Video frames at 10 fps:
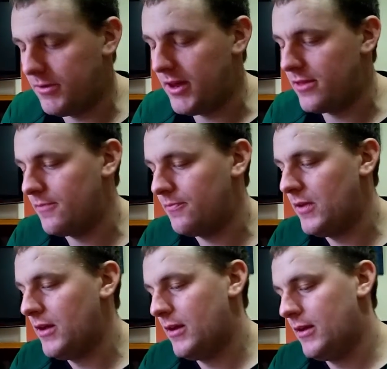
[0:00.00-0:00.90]
with.
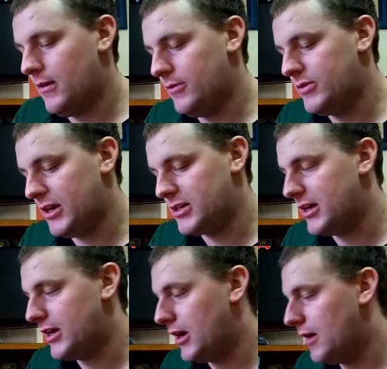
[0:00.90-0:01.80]
I was
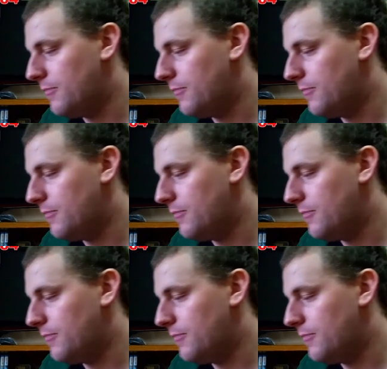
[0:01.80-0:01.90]
actually